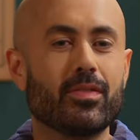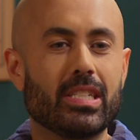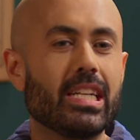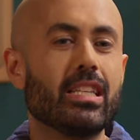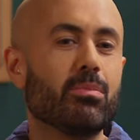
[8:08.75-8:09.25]
of
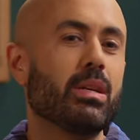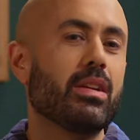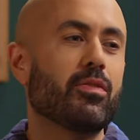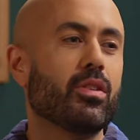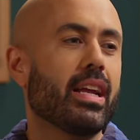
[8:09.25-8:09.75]
teeth
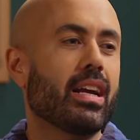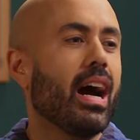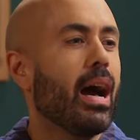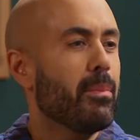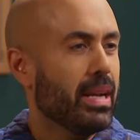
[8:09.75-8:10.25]
mean for like a
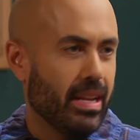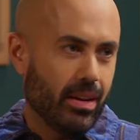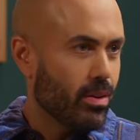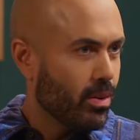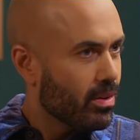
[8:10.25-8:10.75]
hot minute
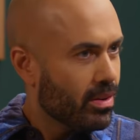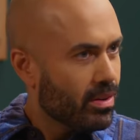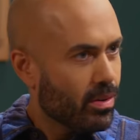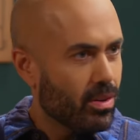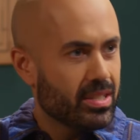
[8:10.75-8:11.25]

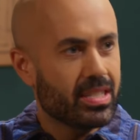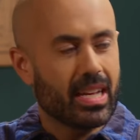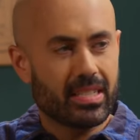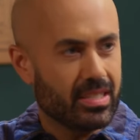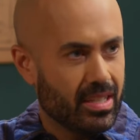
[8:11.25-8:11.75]
or a
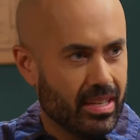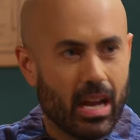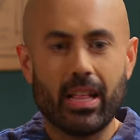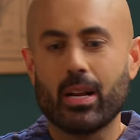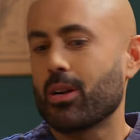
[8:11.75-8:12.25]
siesta in
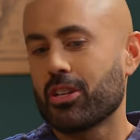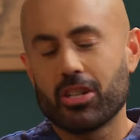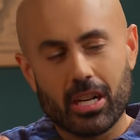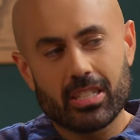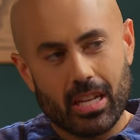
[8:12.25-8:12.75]
hell?
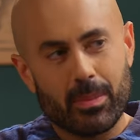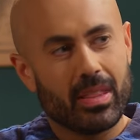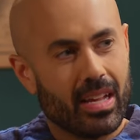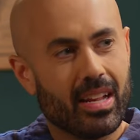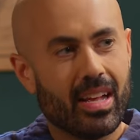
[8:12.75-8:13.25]
You're going to tell me
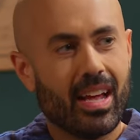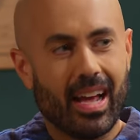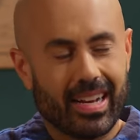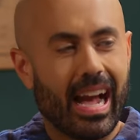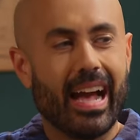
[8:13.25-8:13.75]
that
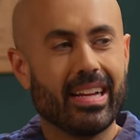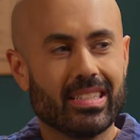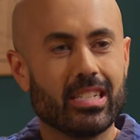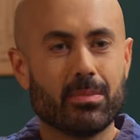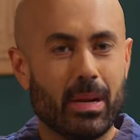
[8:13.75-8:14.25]
a guy
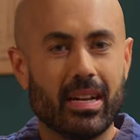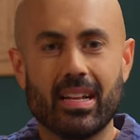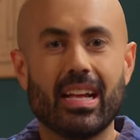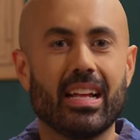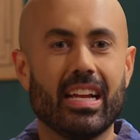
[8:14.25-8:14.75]
is going to spend
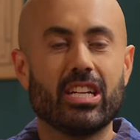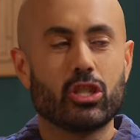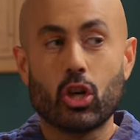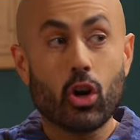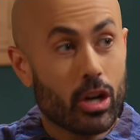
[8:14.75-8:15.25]

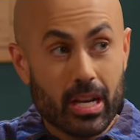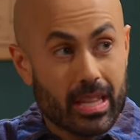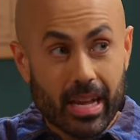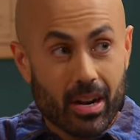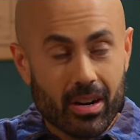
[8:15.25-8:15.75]

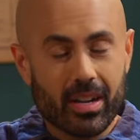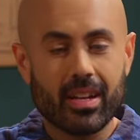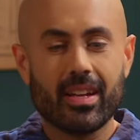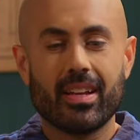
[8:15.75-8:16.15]
eternity there? Mm-hmm.